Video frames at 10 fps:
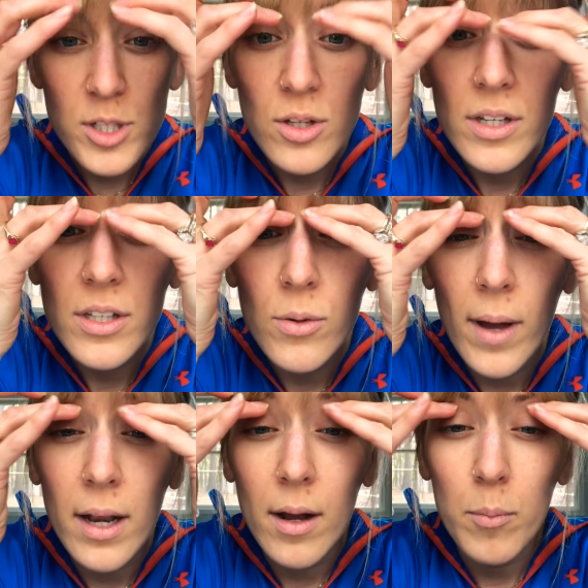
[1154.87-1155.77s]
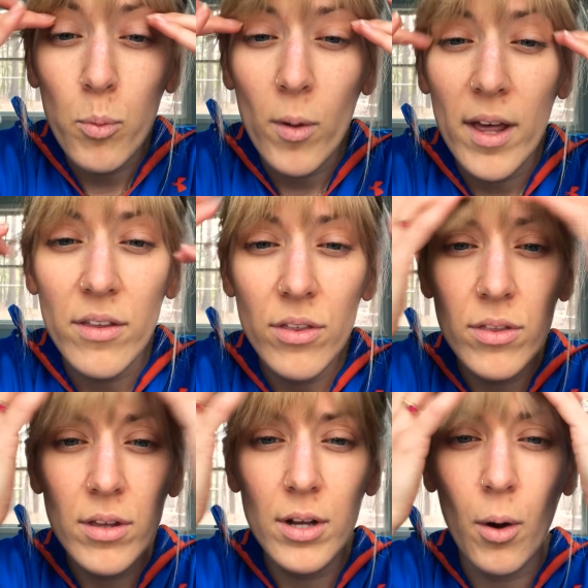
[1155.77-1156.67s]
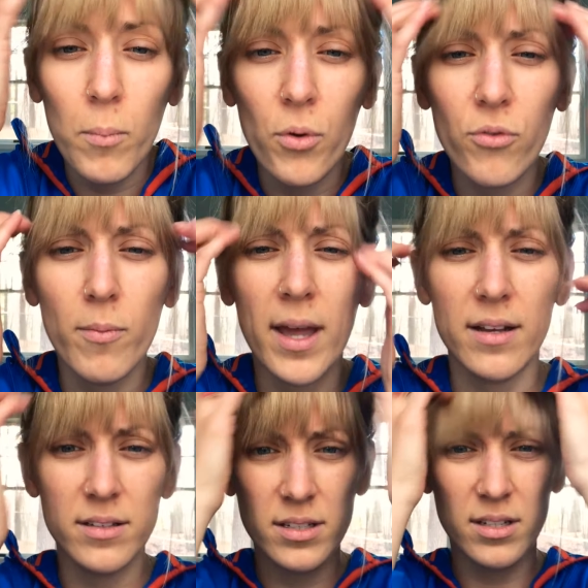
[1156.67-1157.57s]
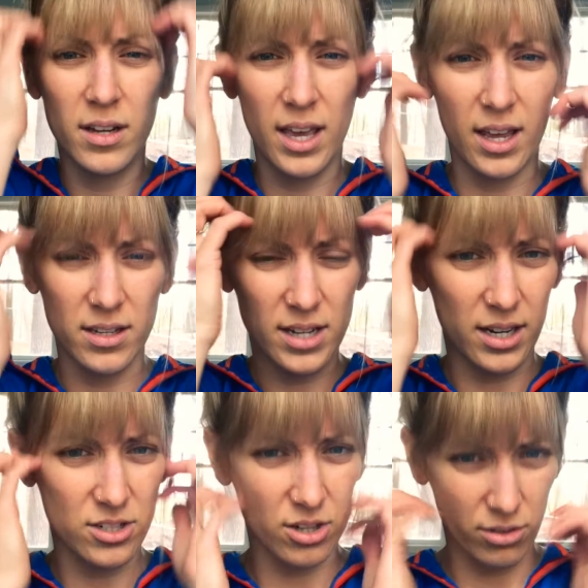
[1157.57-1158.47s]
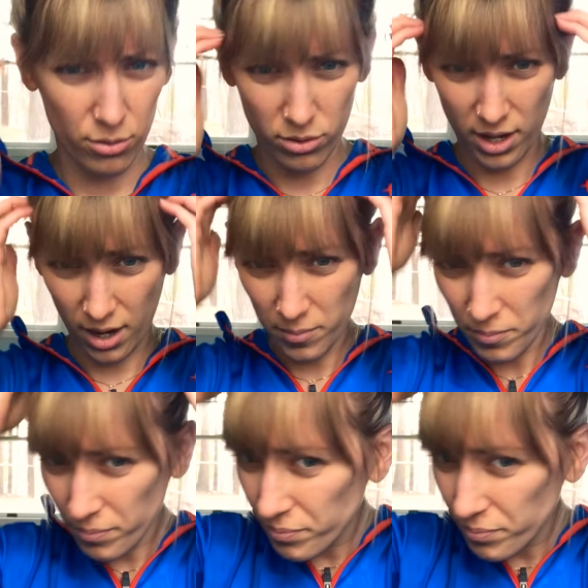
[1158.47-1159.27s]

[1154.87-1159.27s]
So then you end up with, you know, movement and texture through there.